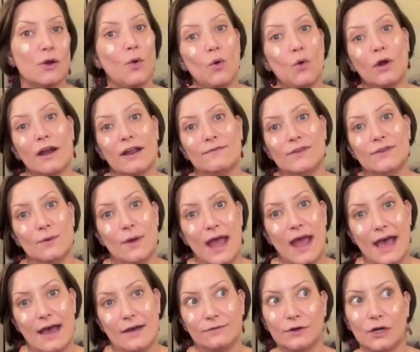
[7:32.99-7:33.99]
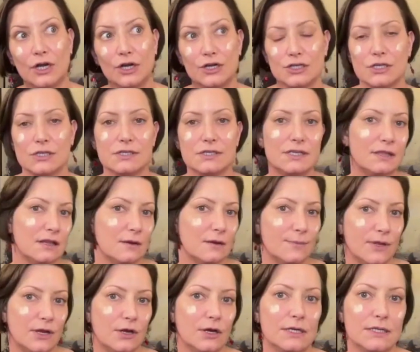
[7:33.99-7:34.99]
or if you have rehearsals and then
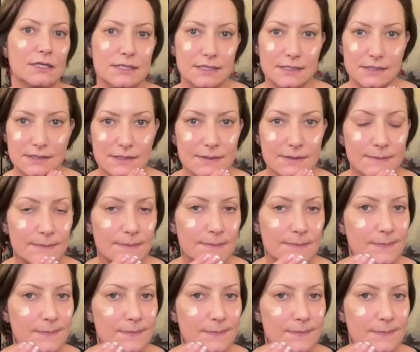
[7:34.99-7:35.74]
appearances.